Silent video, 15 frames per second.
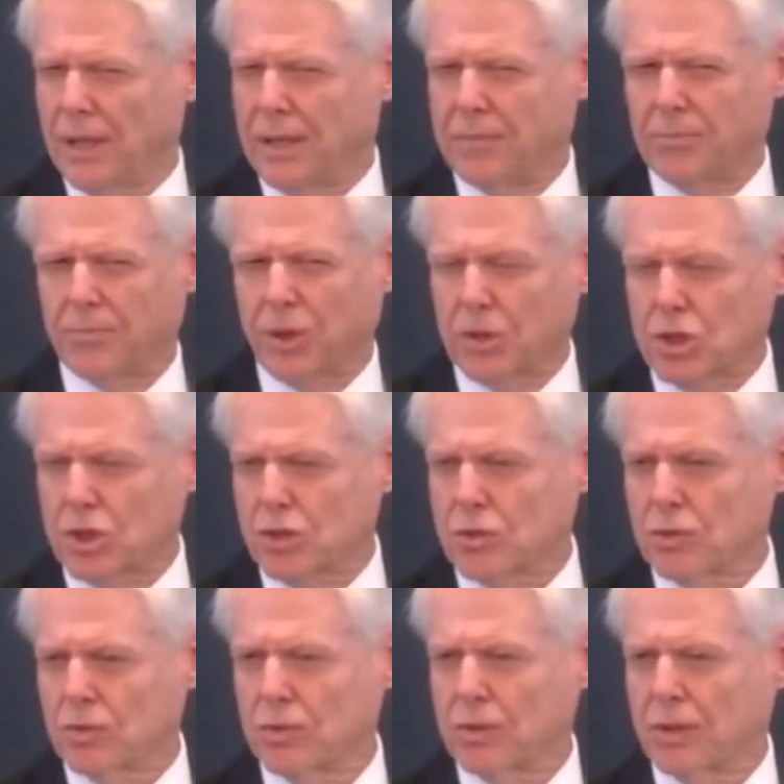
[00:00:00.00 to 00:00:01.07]

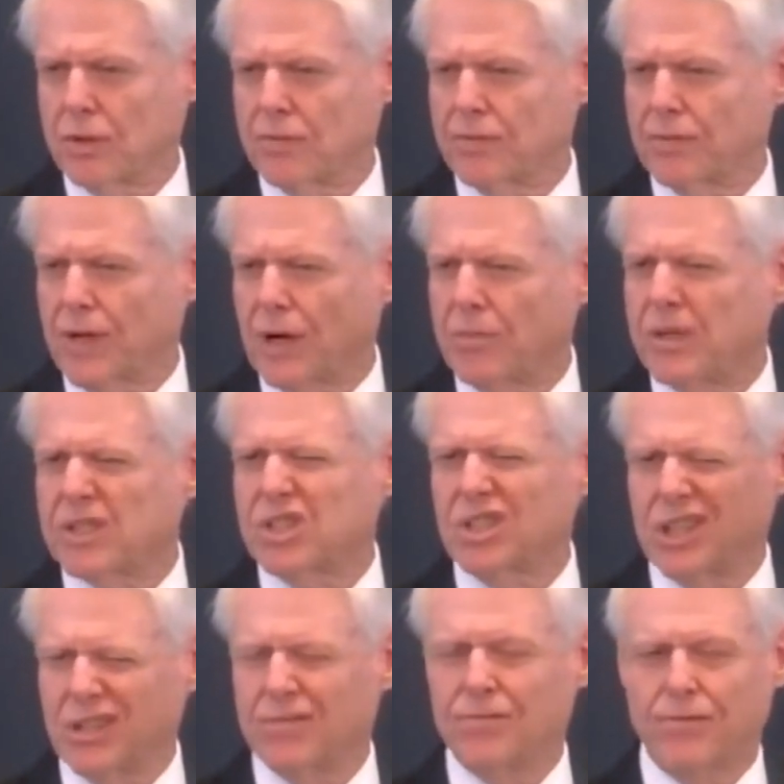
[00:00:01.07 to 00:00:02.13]
pursuit of how much
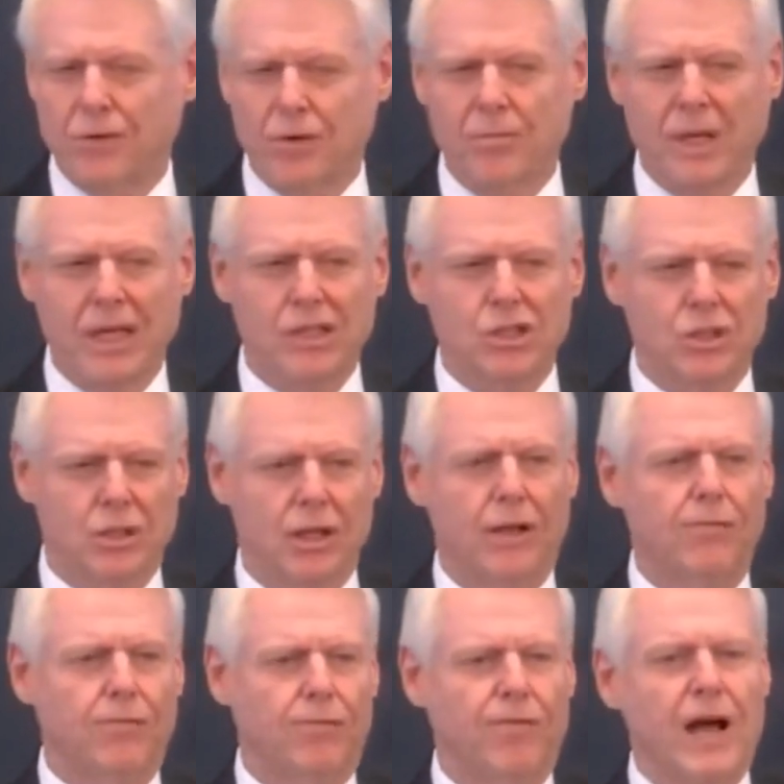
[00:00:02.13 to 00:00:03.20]
information and
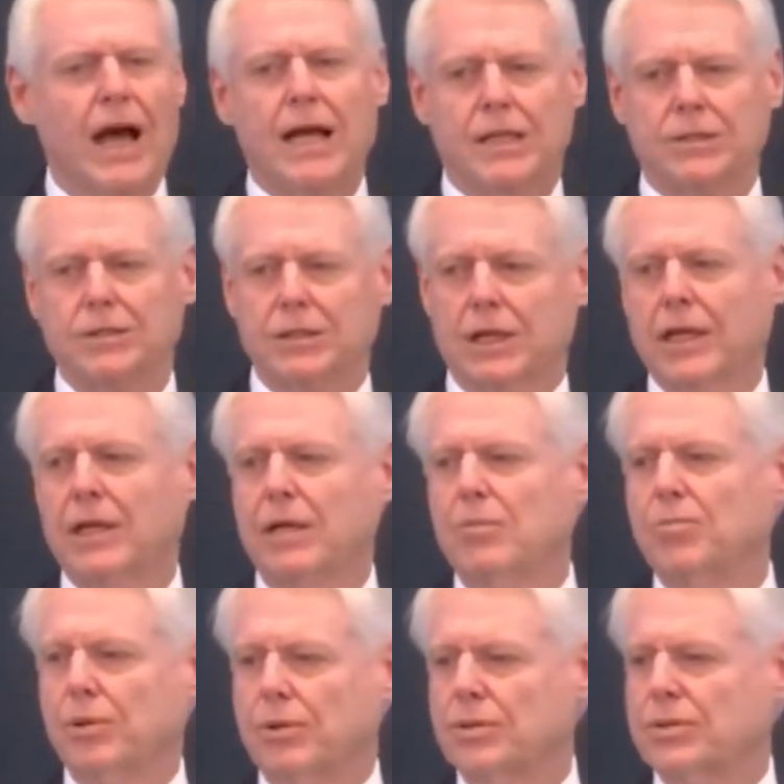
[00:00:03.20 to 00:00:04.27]
facts can a
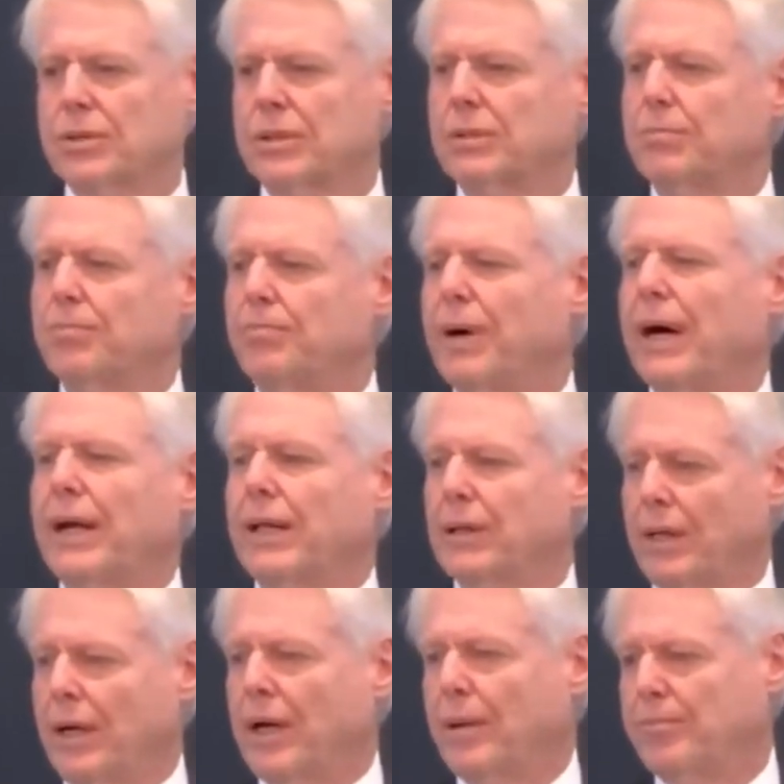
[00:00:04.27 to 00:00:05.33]
person pile
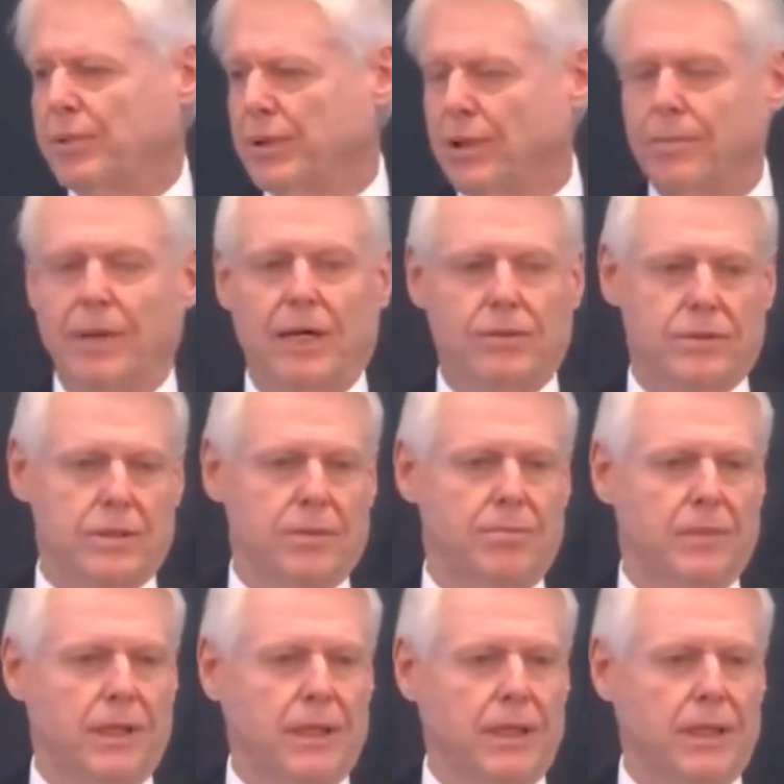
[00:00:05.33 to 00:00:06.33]
up about somebody?